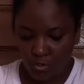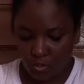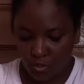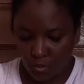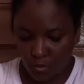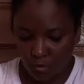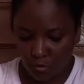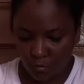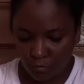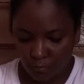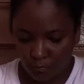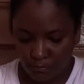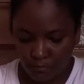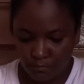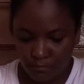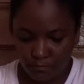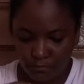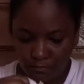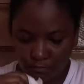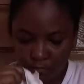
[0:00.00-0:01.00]
So
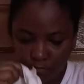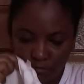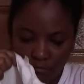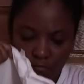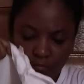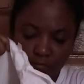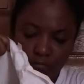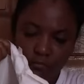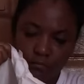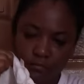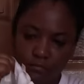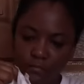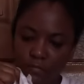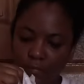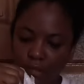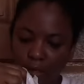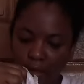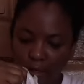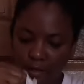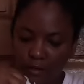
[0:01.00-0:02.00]

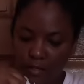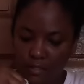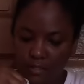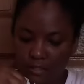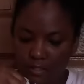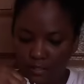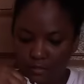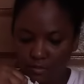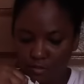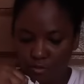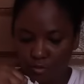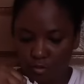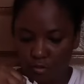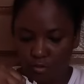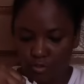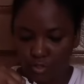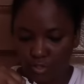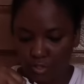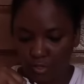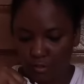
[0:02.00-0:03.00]
I got this
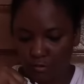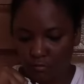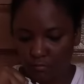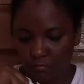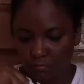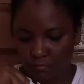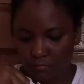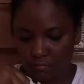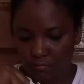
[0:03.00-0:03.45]
dog chow.